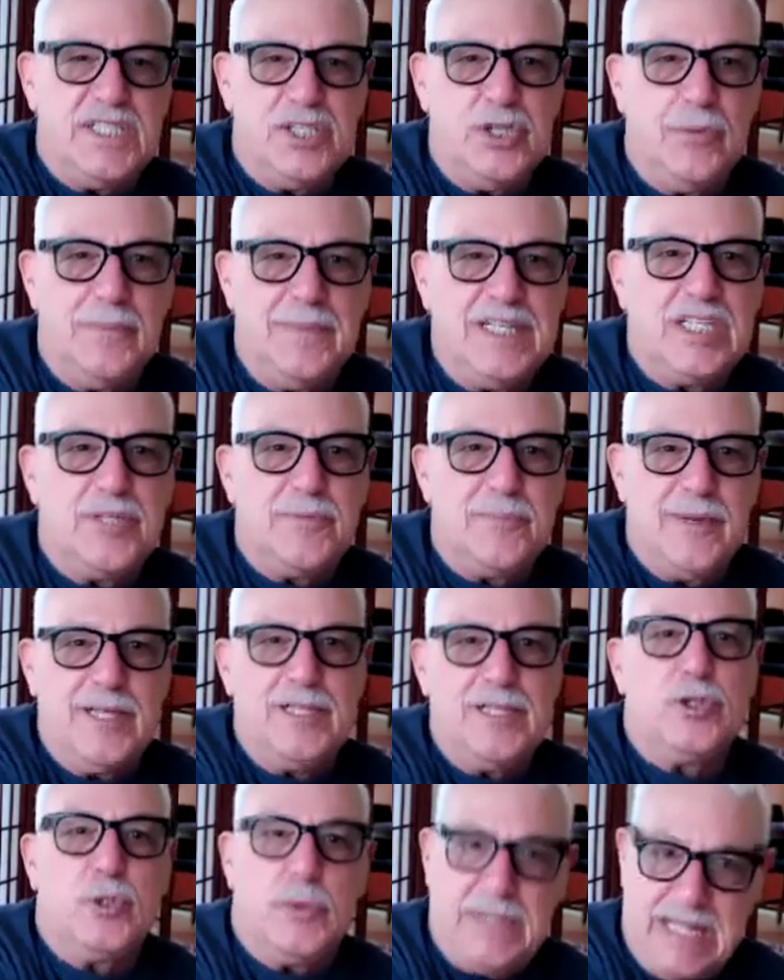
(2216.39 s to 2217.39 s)
human
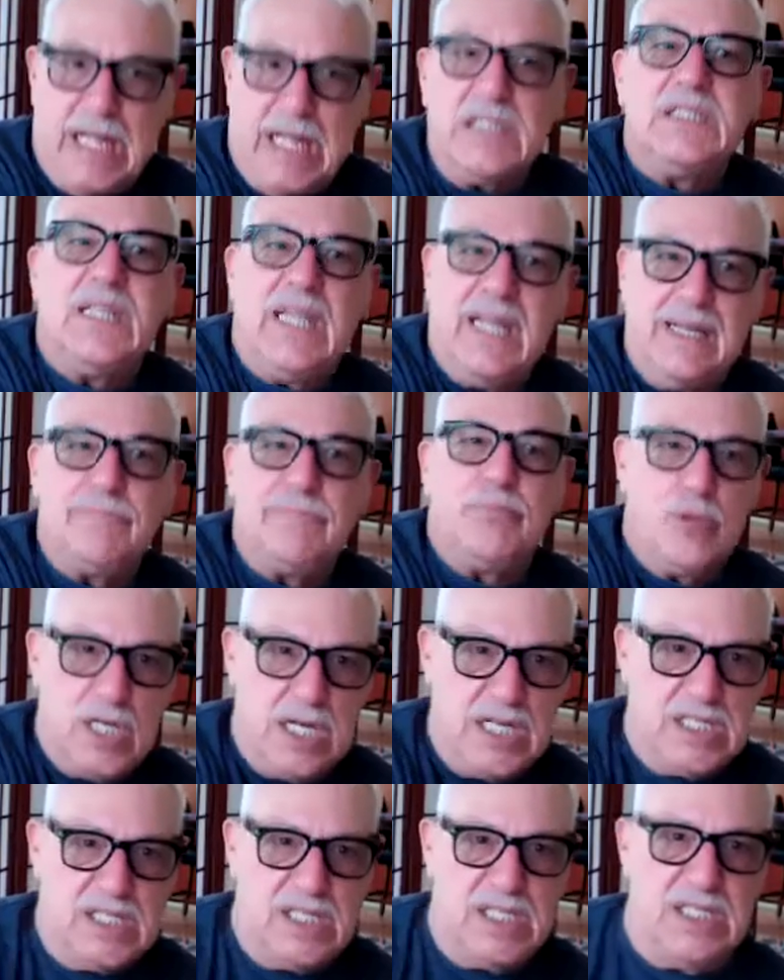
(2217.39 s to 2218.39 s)
experience without that
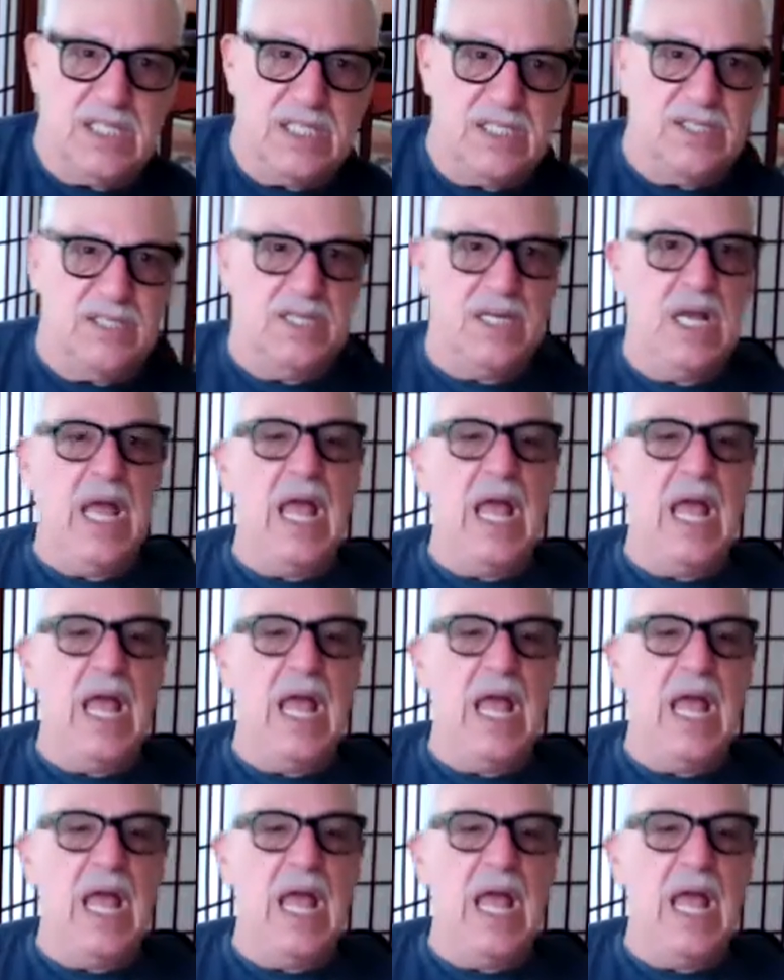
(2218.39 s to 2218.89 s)
presence.